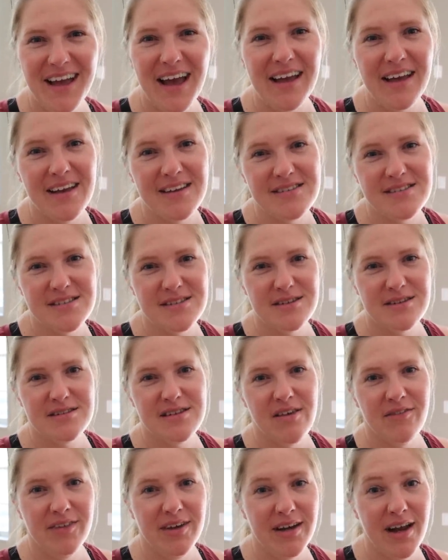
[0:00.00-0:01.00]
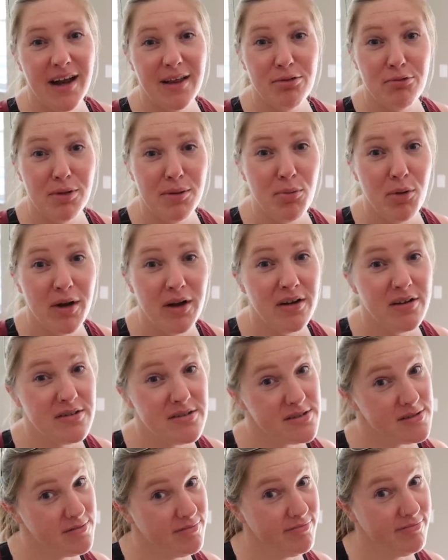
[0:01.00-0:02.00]
Yeah, he has seventy-nine three
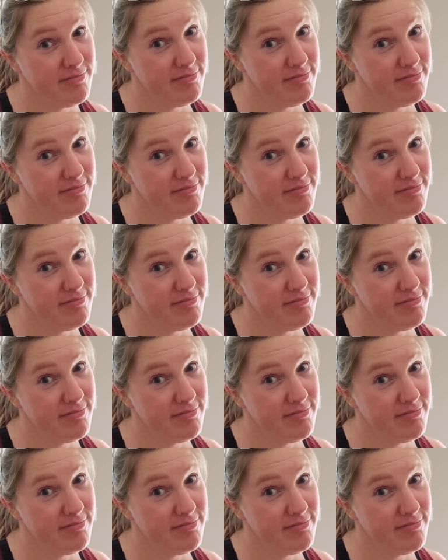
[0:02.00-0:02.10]
pointers.